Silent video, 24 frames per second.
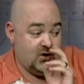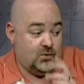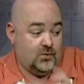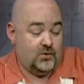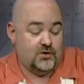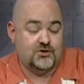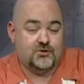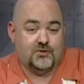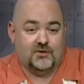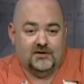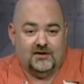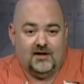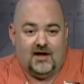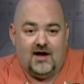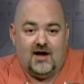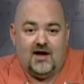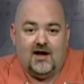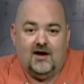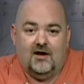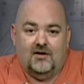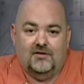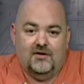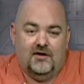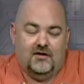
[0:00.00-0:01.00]
which
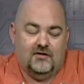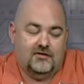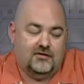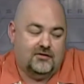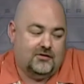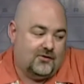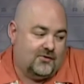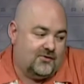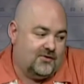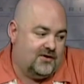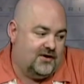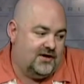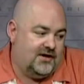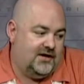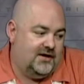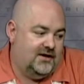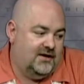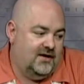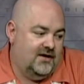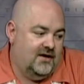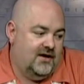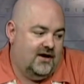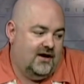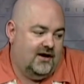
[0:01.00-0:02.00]
rely on the
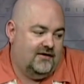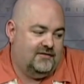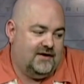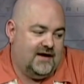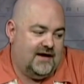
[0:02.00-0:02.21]
authority of